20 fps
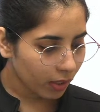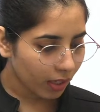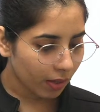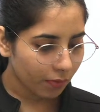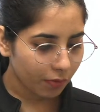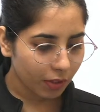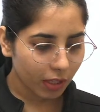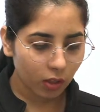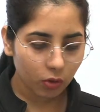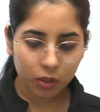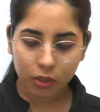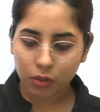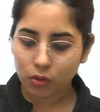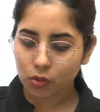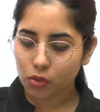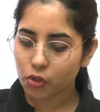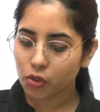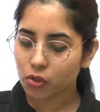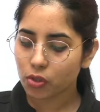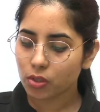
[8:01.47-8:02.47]
giving you the
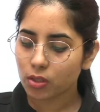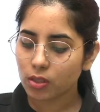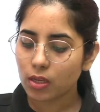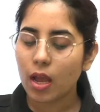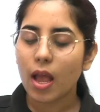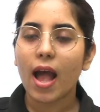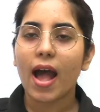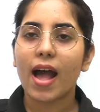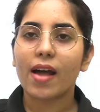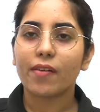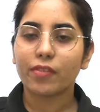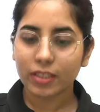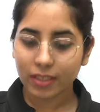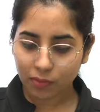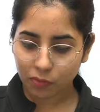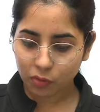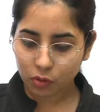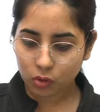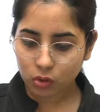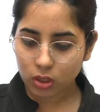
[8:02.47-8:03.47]
question, I will
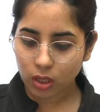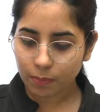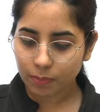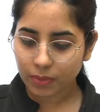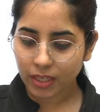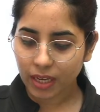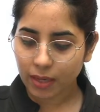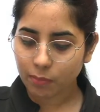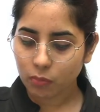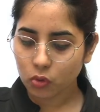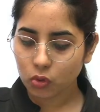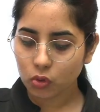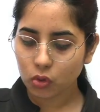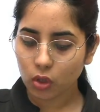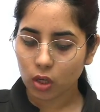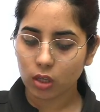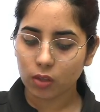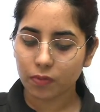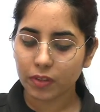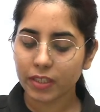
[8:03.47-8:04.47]
give you some time to
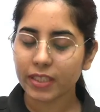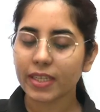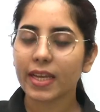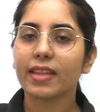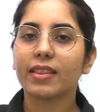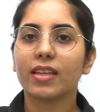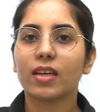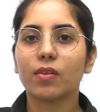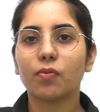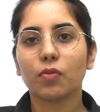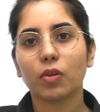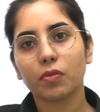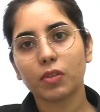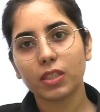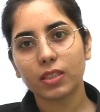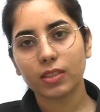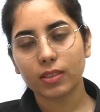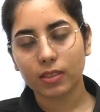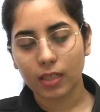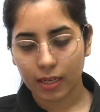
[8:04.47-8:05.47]
solve it, and then we
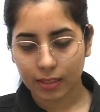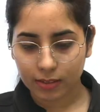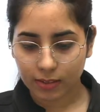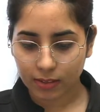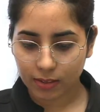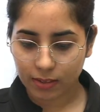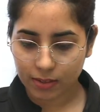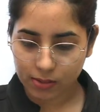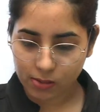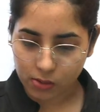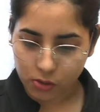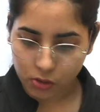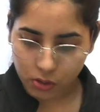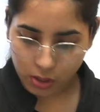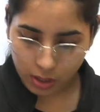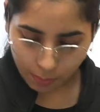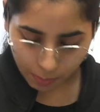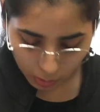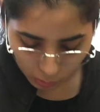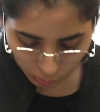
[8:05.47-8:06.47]
will start the
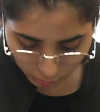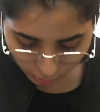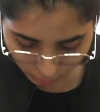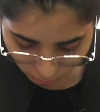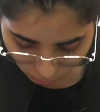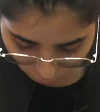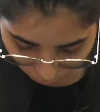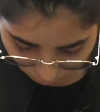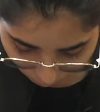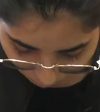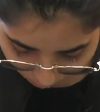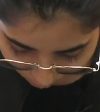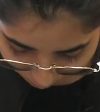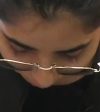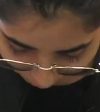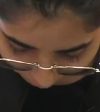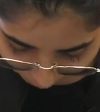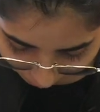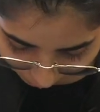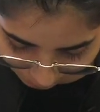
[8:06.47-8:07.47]
discussion about it too.
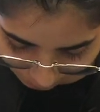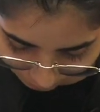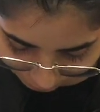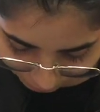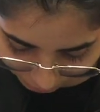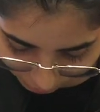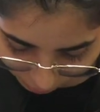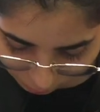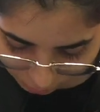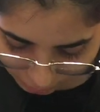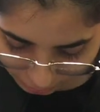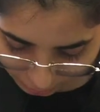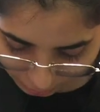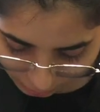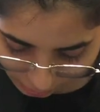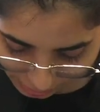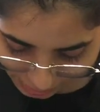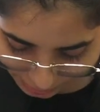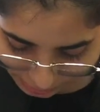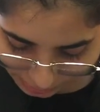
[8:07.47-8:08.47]

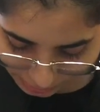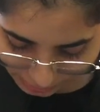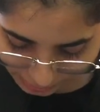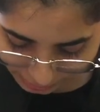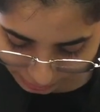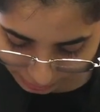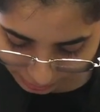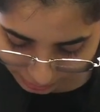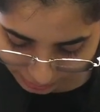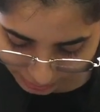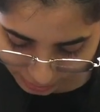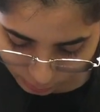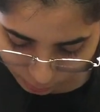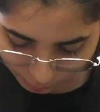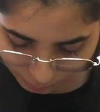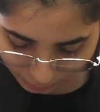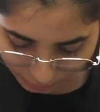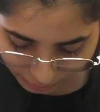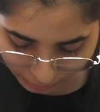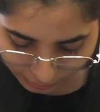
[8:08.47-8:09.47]
Where SE and
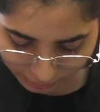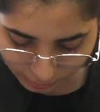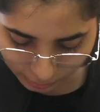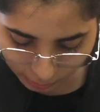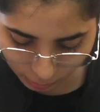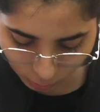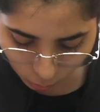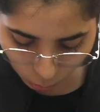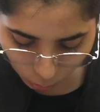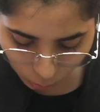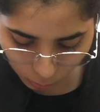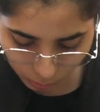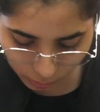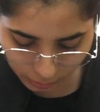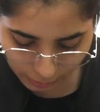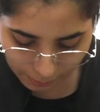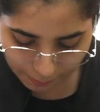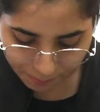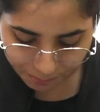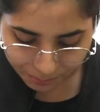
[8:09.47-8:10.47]
SP
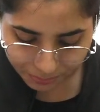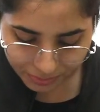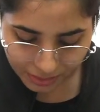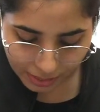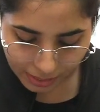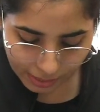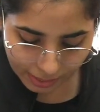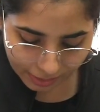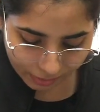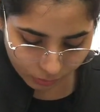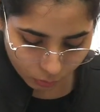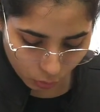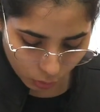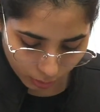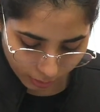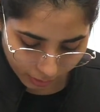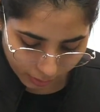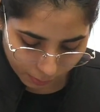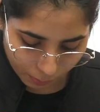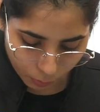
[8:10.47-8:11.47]
denote the
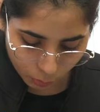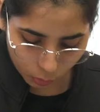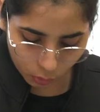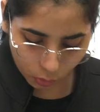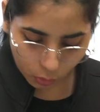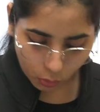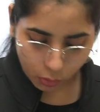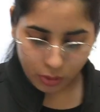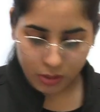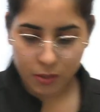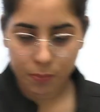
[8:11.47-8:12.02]
electron and proton